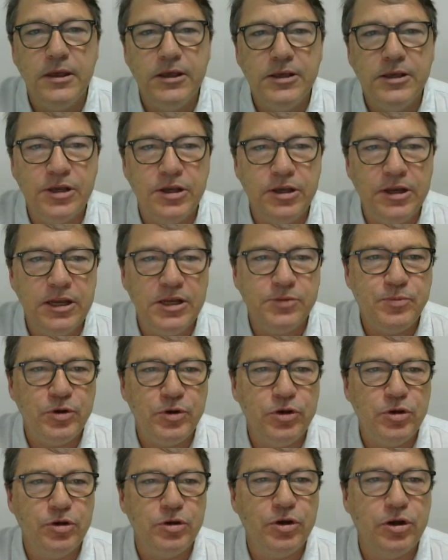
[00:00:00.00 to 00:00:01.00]
So you need to put
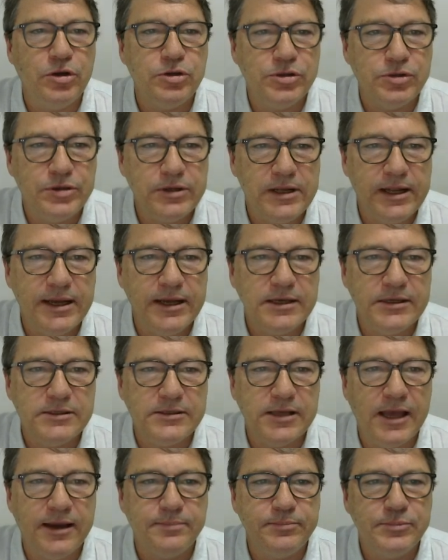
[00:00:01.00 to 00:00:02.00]
your contour
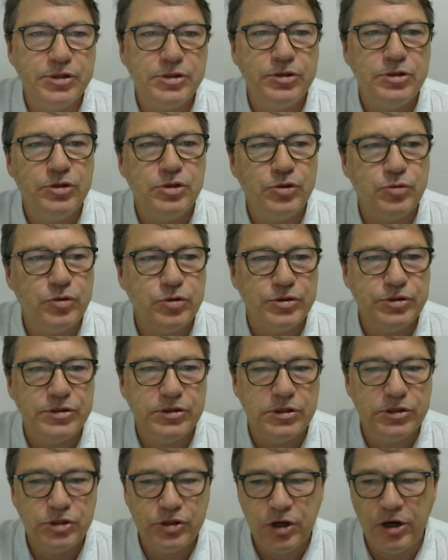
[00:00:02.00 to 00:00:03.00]
layers up towards
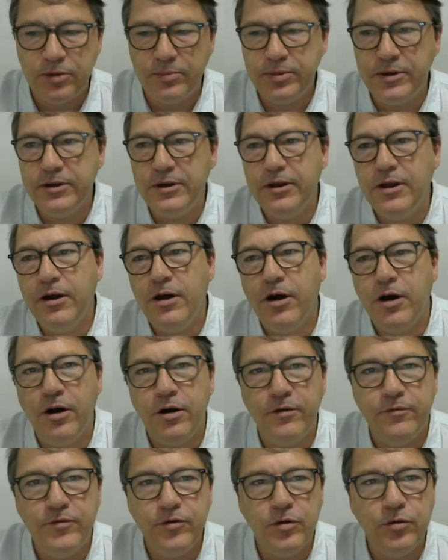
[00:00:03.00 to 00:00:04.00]
the top
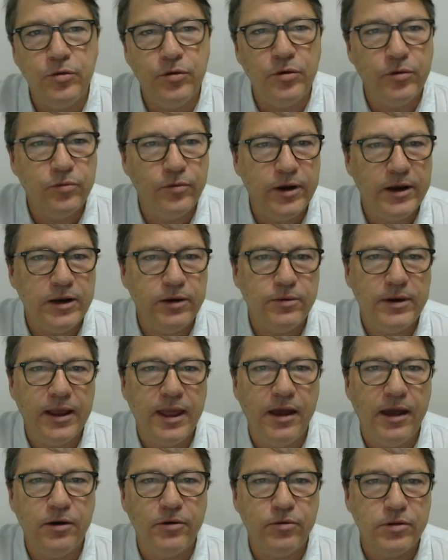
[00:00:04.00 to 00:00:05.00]
of your rendering
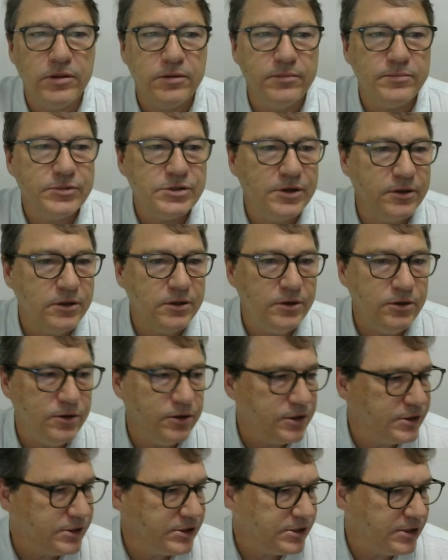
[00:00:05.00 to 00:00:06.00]
algorithm so that you
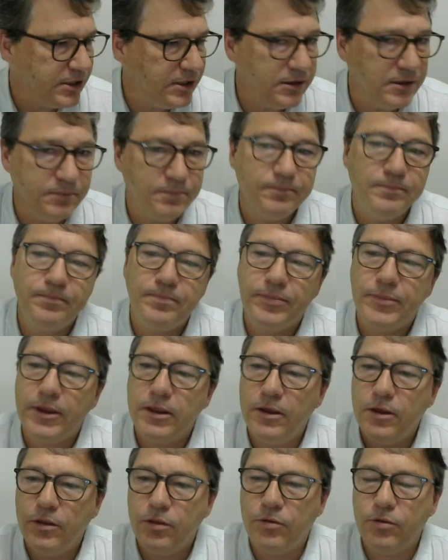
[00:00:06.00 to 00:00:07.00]
can see them
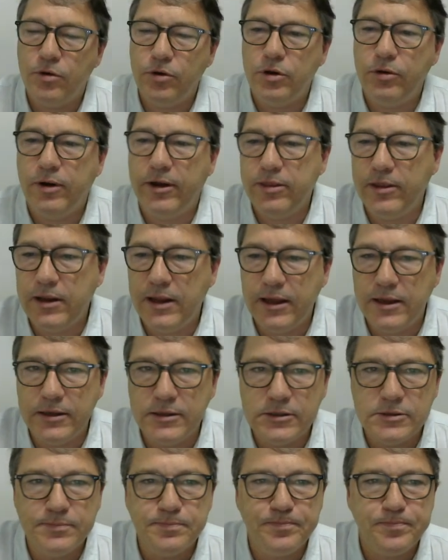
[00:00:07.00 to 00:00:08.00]
through your other
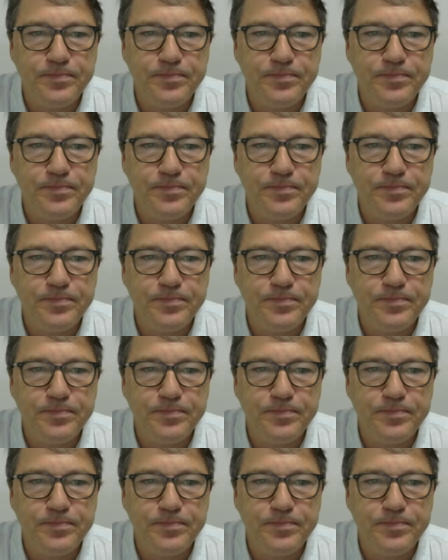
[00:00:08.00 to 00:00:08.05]
layers.